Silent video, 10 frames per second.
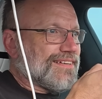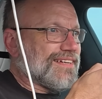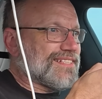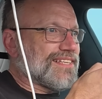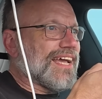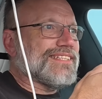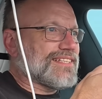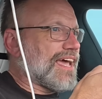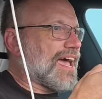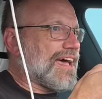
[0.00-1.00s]
It's nice
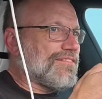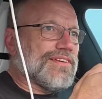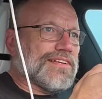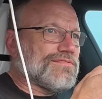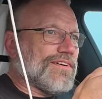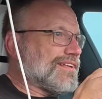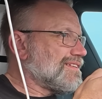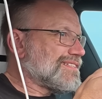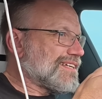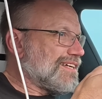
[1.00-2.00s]
to have and it's fun
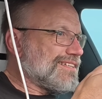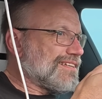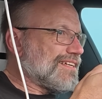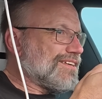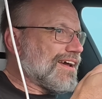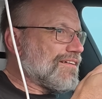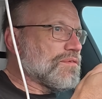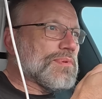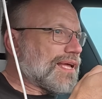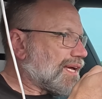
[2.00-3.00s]
to say that you have the
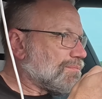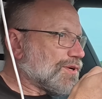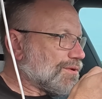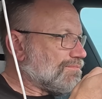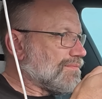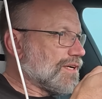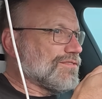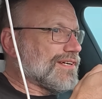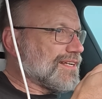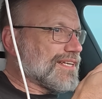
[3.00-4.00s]
Plaid, but
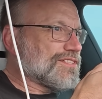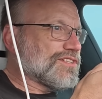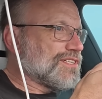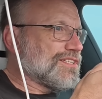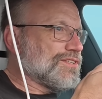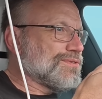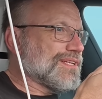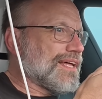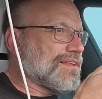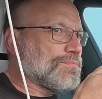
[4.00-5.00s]
agreed. Unless you're going to do a
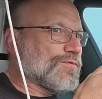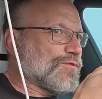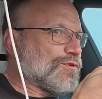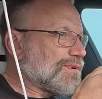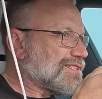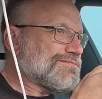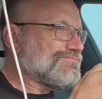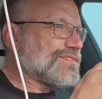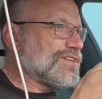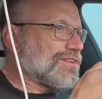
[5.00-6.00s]
lot of the performance,
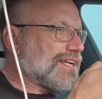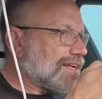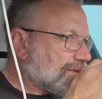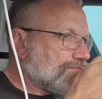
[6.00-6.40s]
you don't need it.